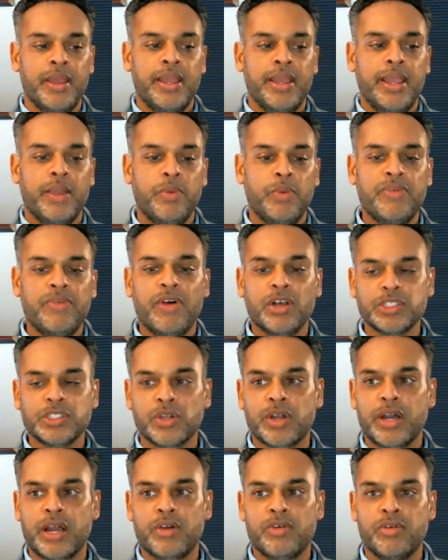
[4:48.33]
And we've also
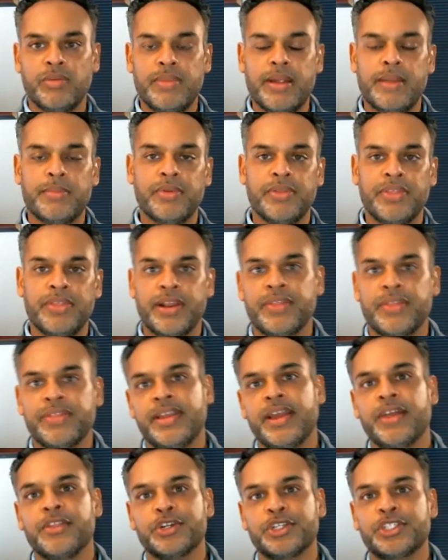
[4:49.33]
got to remember that on
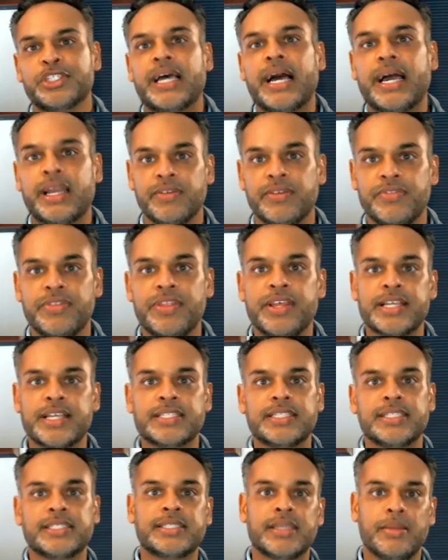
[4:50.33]
the other side of
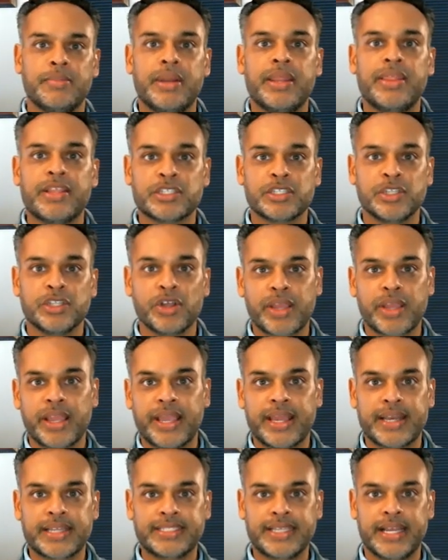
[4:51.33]
this is somebody that's looking
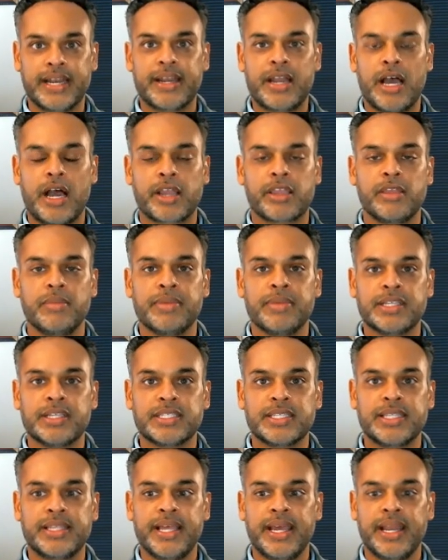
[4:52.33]
at a set of
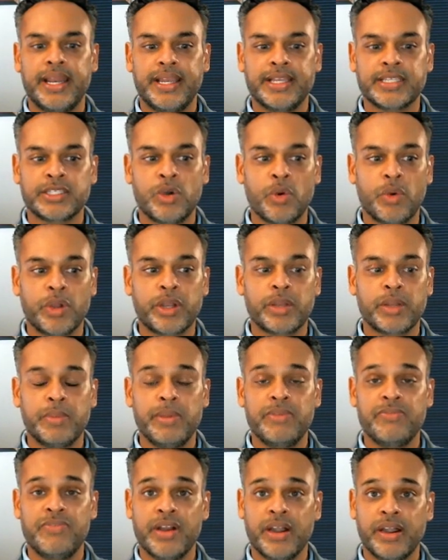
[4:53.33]
documents that is going to
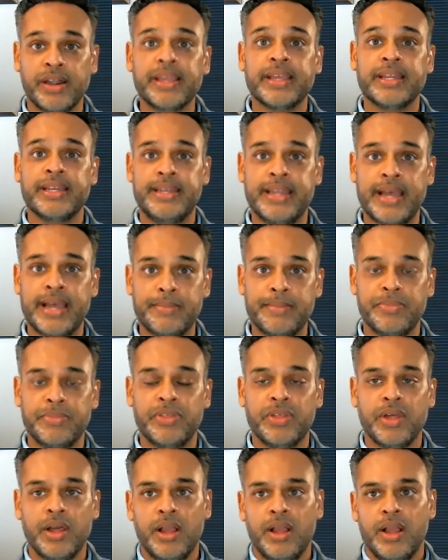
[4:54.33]
be very in depth.
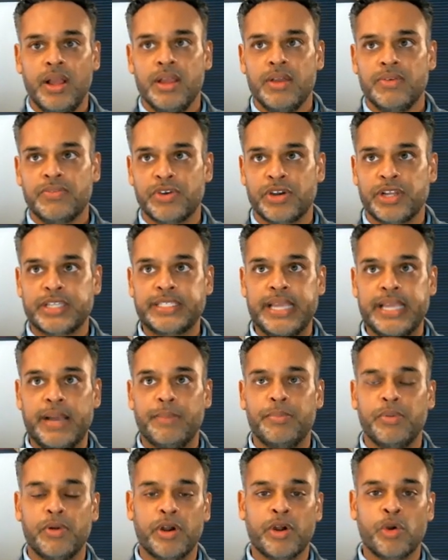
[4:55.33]
For
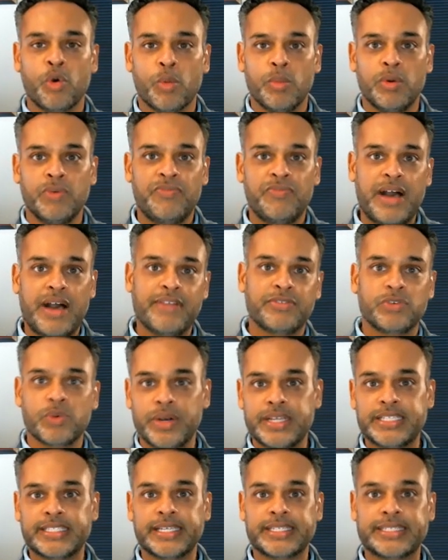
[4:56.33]
example, our normal
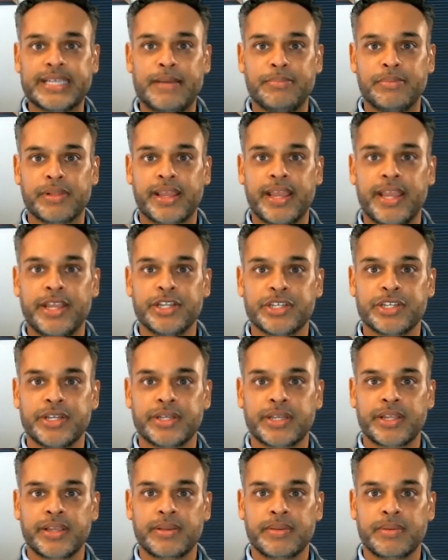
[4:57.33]
526
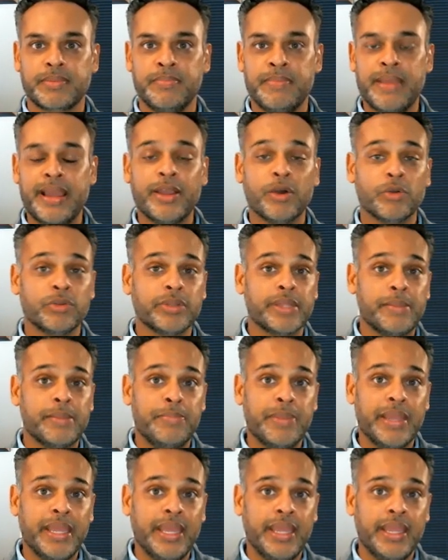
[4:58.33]
application may only
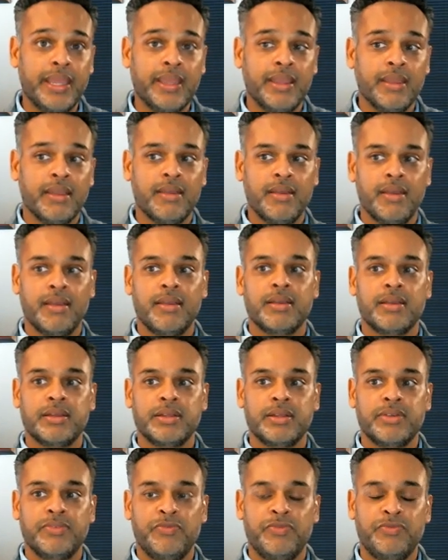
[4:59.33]
be
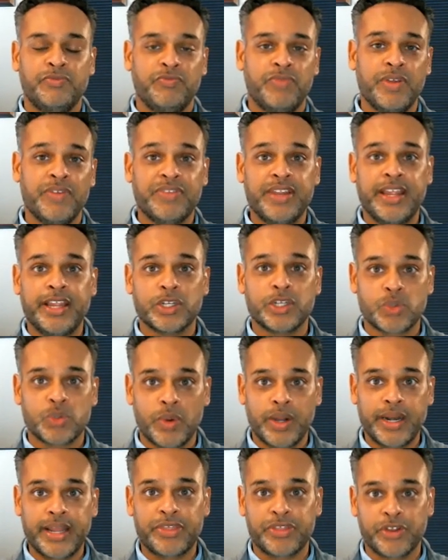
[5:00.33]
15,
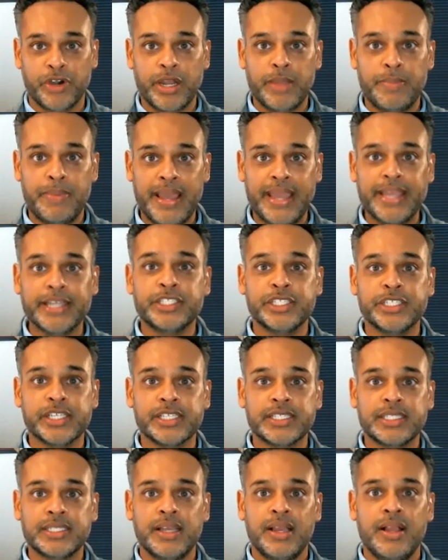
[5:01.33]
20, 30
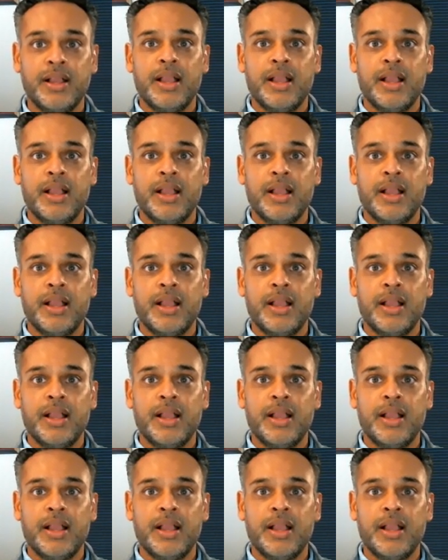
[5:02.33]
pages.